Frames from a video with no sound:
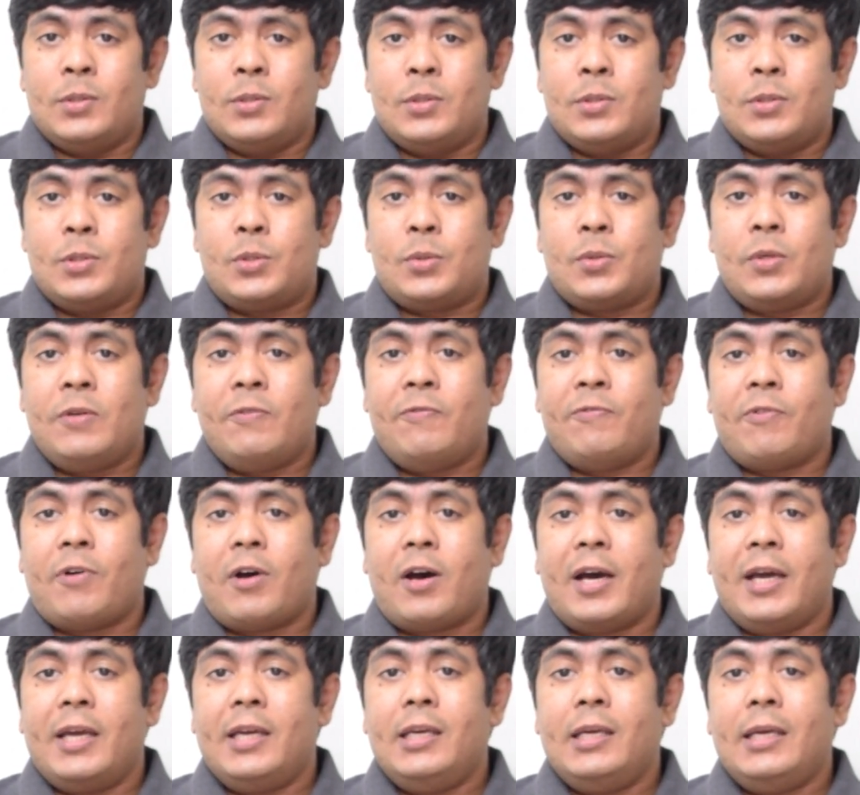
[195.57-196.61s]
So if
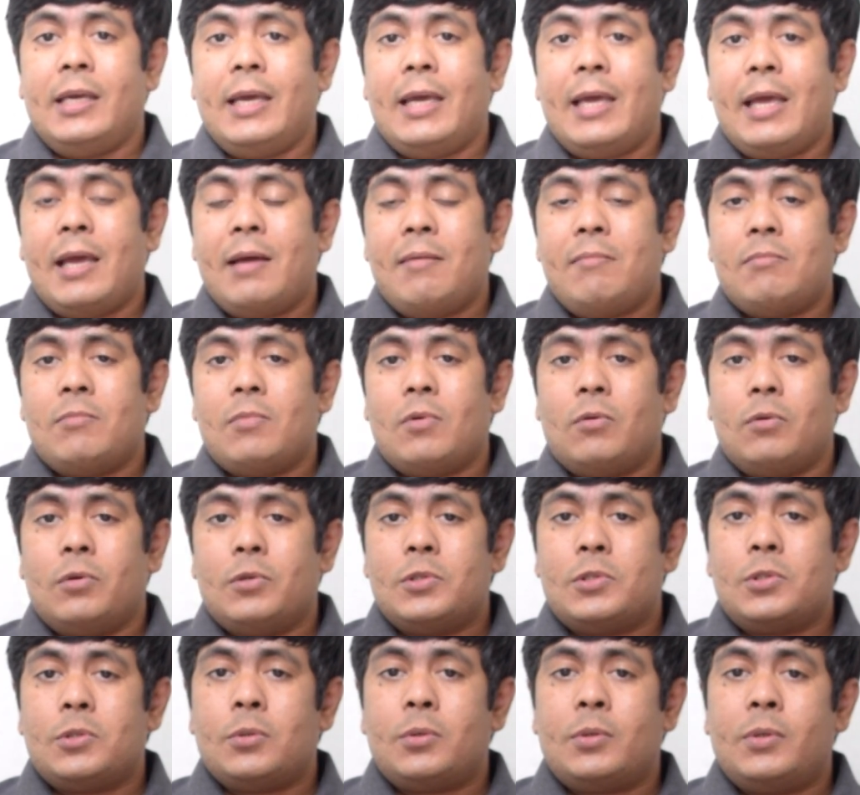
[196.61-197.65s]
I am
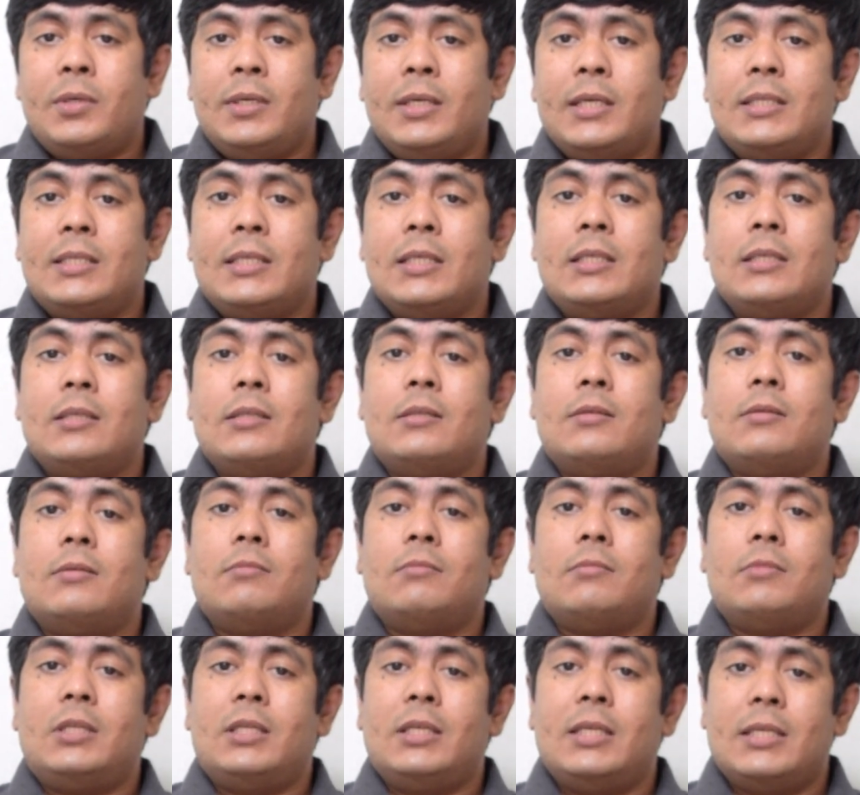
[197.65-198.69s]
also creating
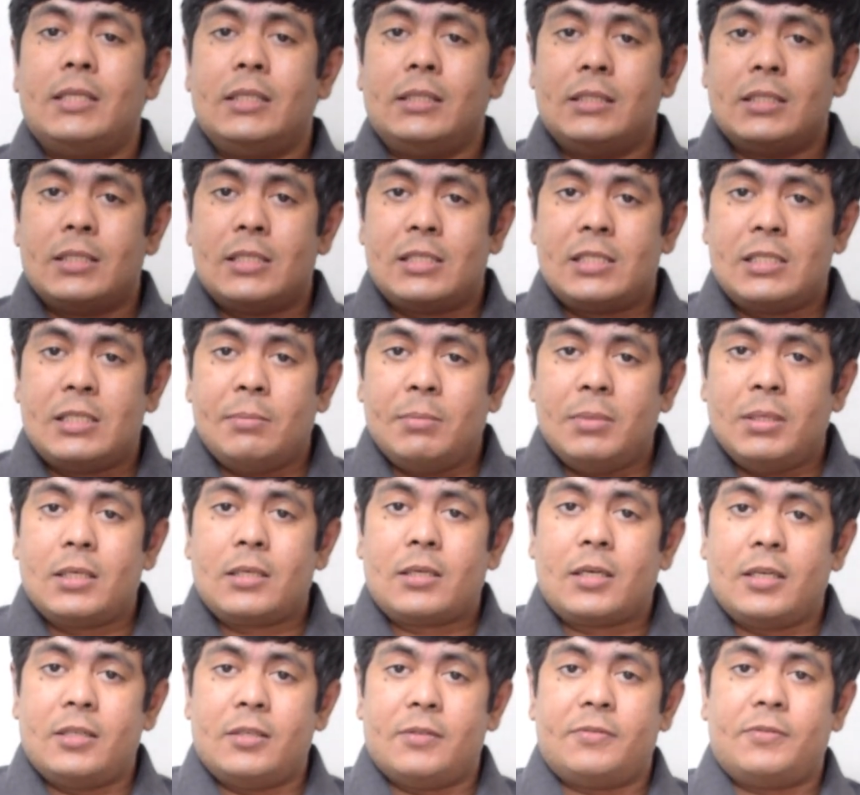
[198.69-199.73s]
the similar
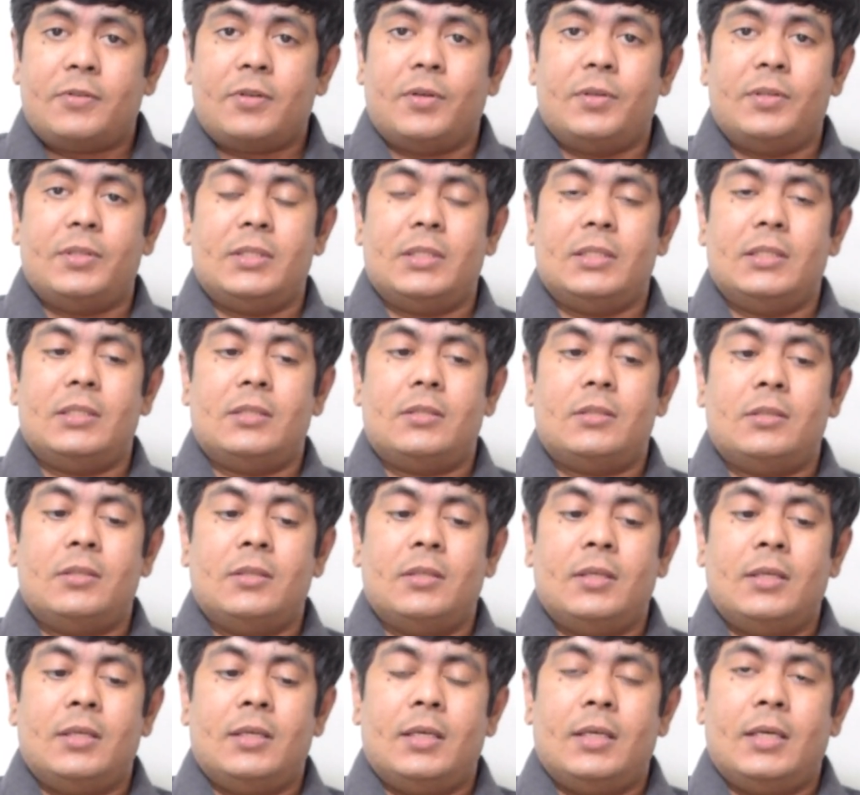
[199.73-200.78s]
kind of content,
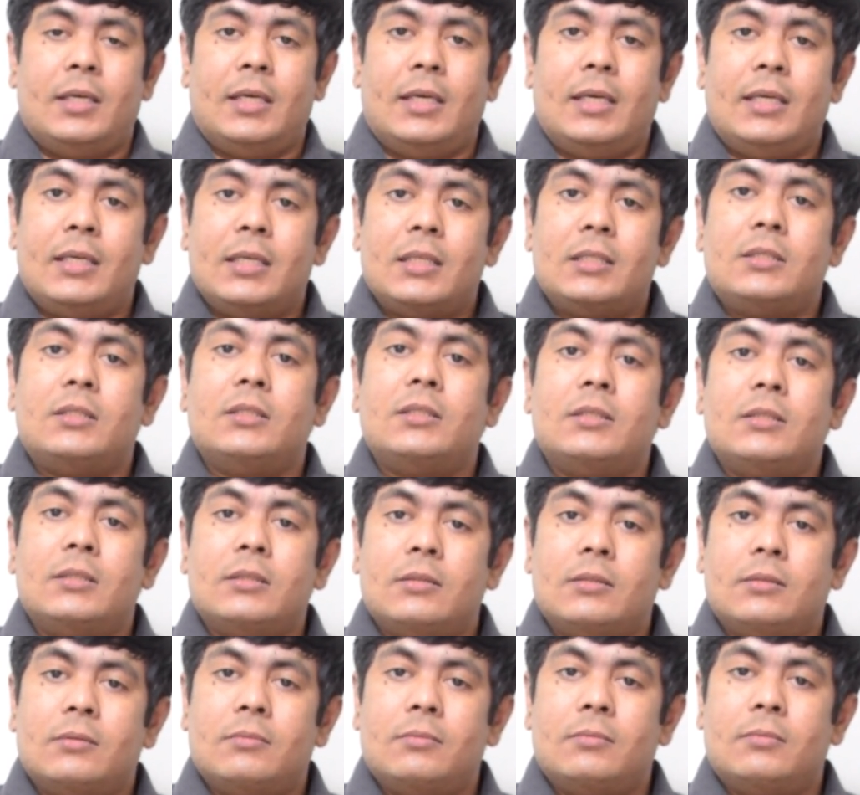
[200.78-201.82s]

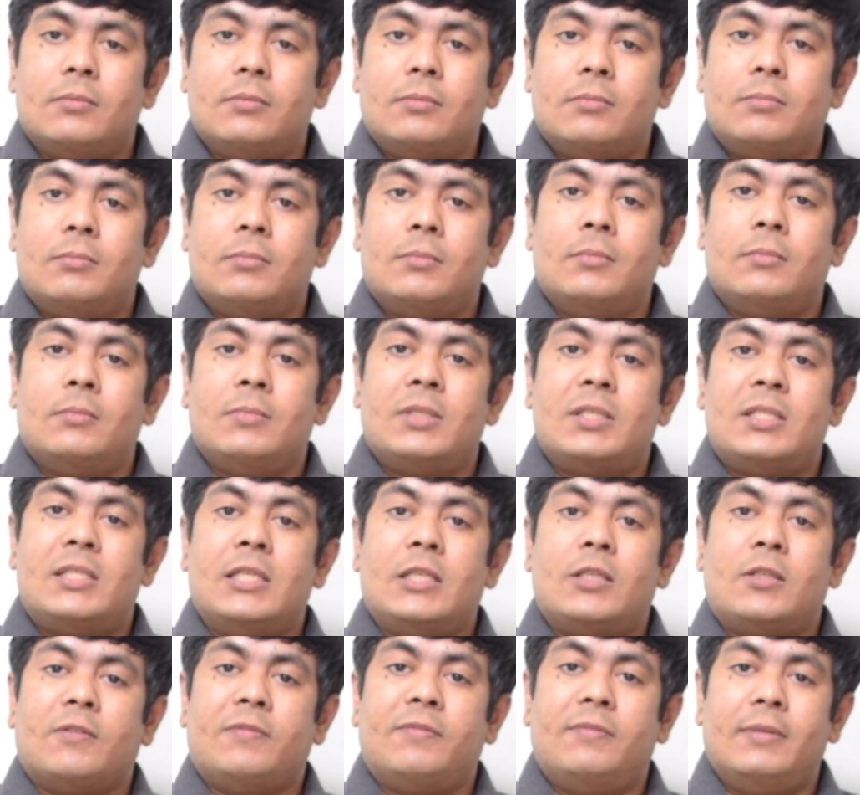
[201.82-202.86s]
another
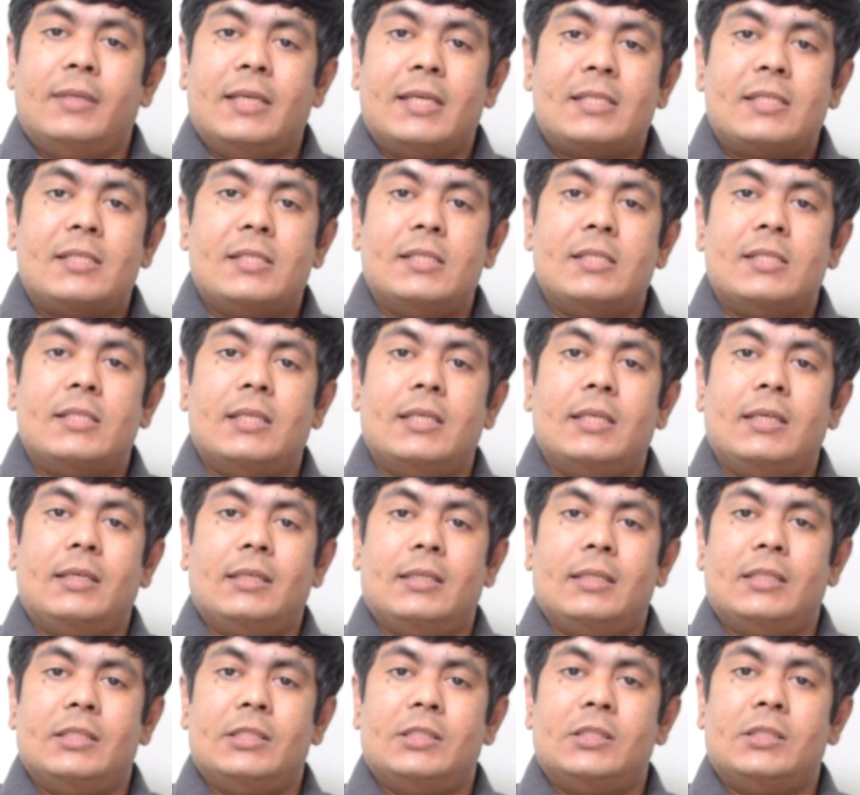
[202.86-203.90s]
set of lessons in
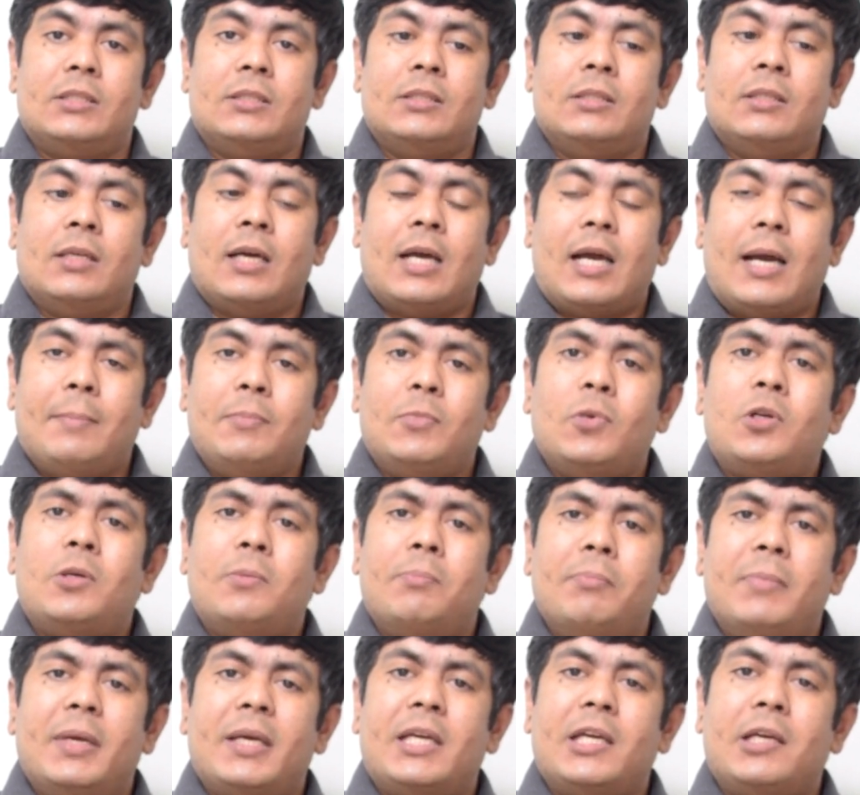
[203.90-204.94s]
English, I'm not
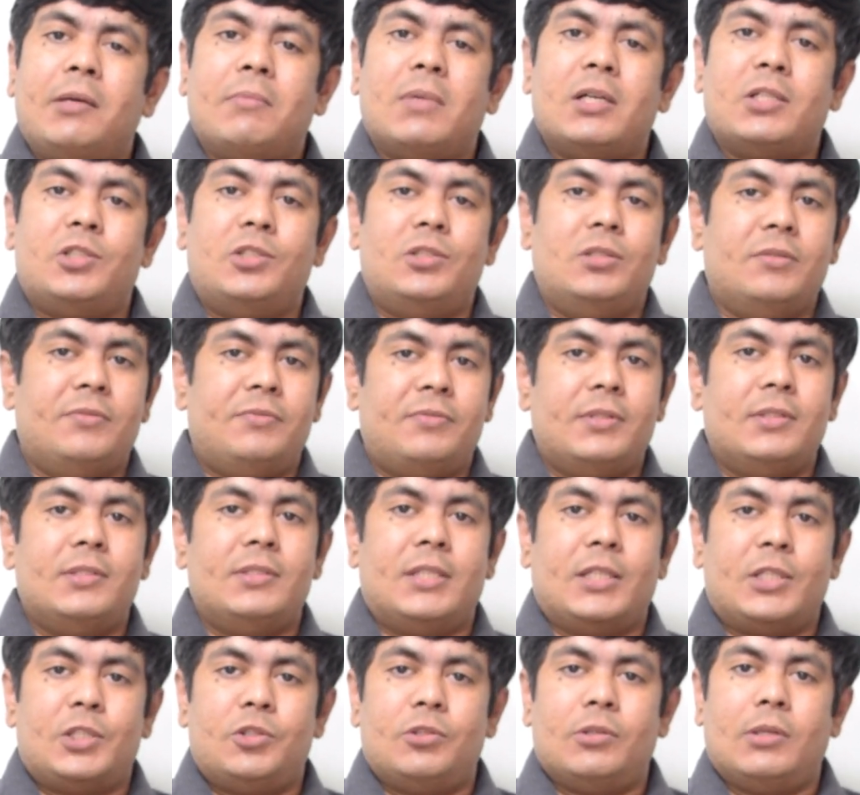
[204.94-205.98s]
making much
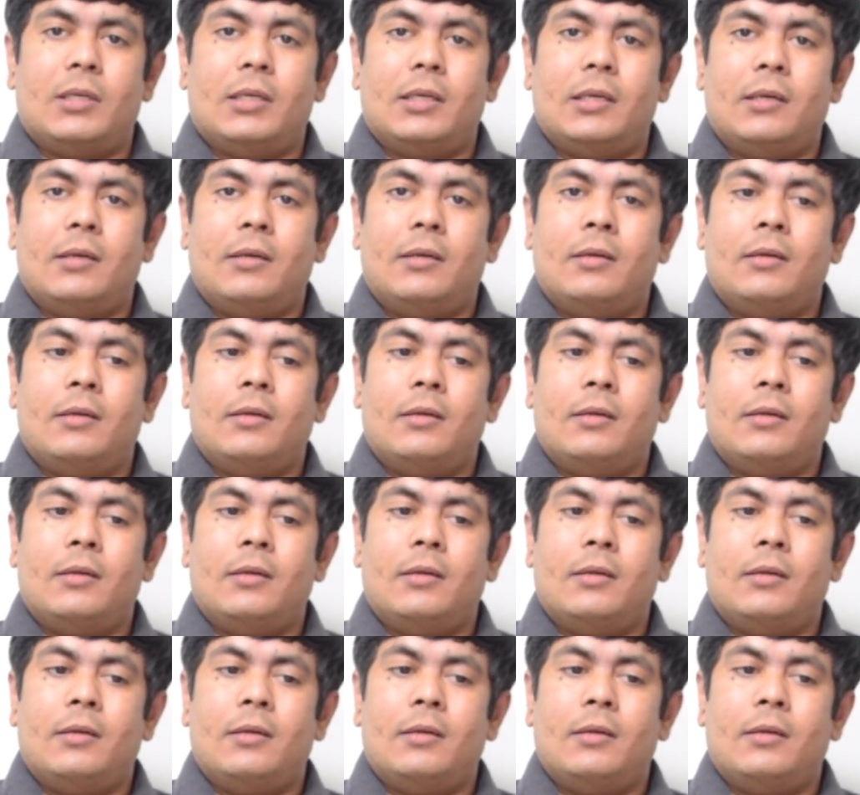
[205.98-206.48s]
difference actually.